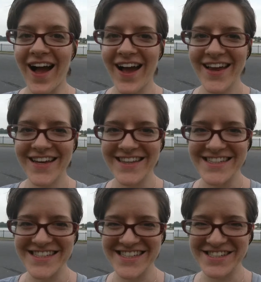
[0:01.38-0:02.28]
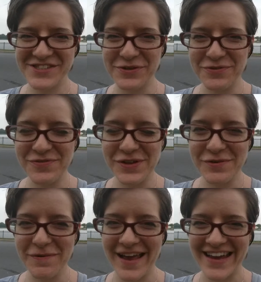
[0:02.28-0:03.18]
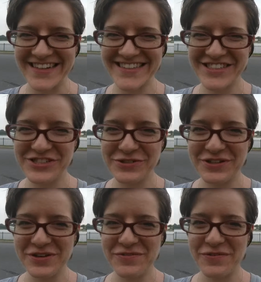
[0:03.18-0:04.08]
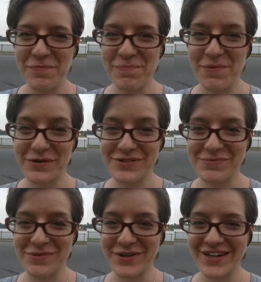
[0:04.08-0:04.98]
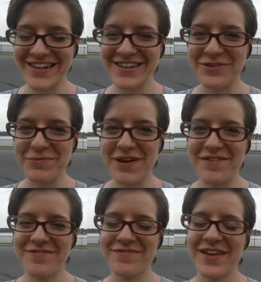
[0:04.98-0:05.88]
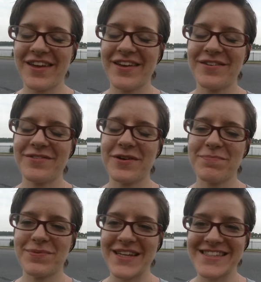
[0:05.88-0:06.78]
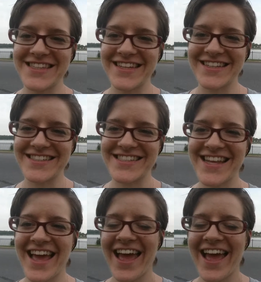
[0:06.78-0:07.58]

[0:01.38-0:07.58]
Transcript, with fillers: Hi, this is Sofia Wren shooting from Baltimore, one of my favorite places.